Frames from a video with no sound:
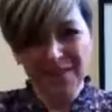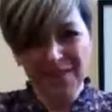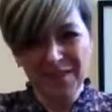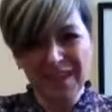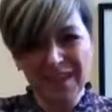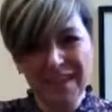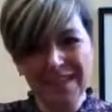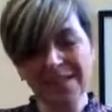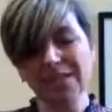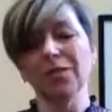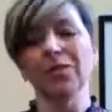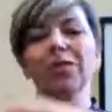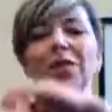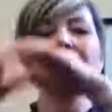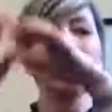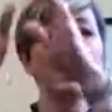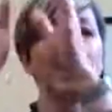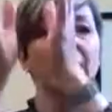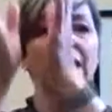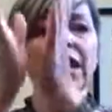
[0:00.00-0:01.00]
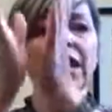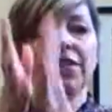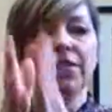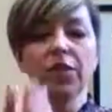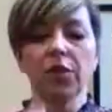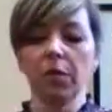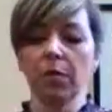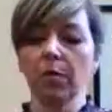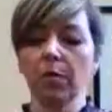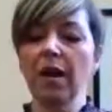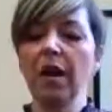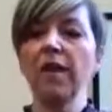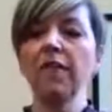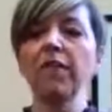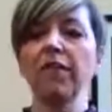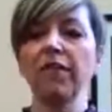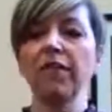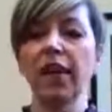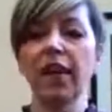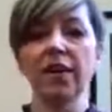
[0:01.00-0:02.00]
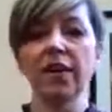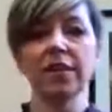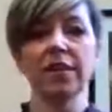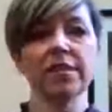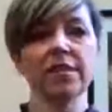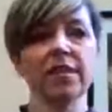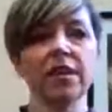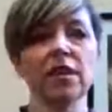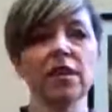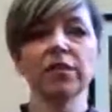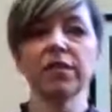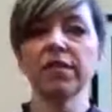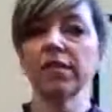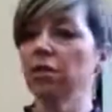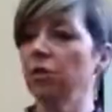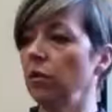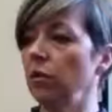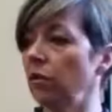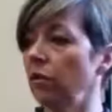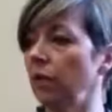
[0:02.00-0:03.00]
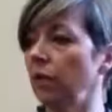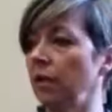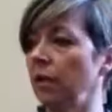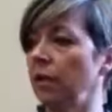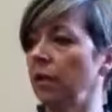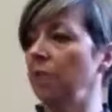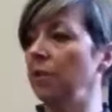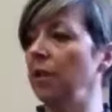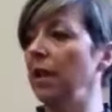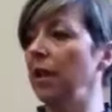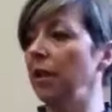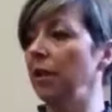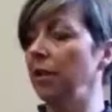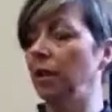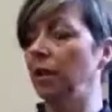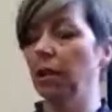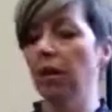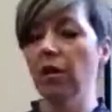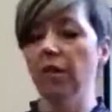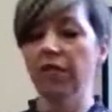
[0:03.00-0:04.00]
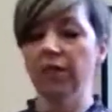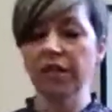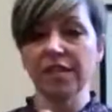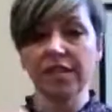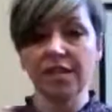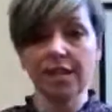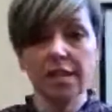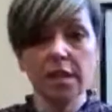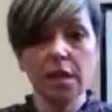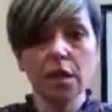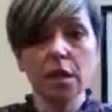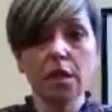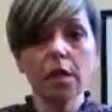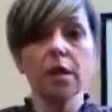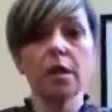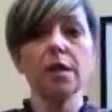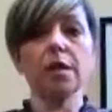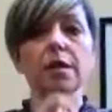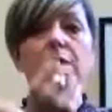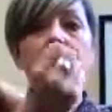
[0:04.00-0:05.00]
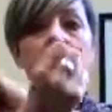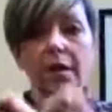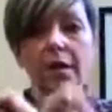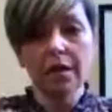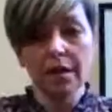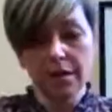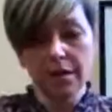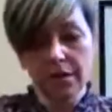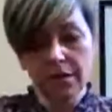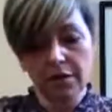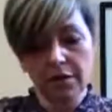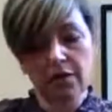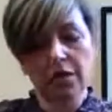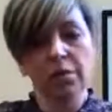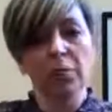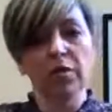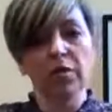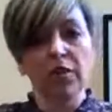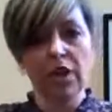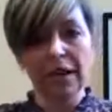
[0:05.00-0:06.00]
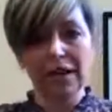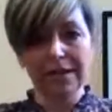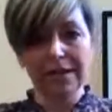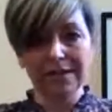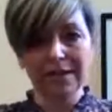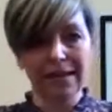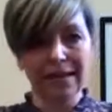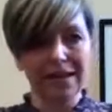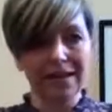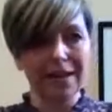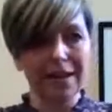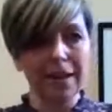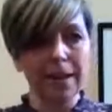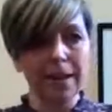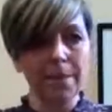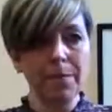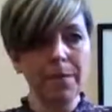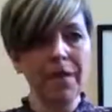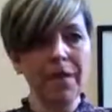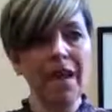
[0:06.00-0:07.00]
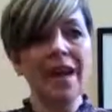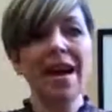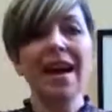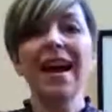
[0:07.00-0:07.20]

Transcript: Okay, so if you ever find yourself stuck in the middle of the sea, and you're going to move your hands like that.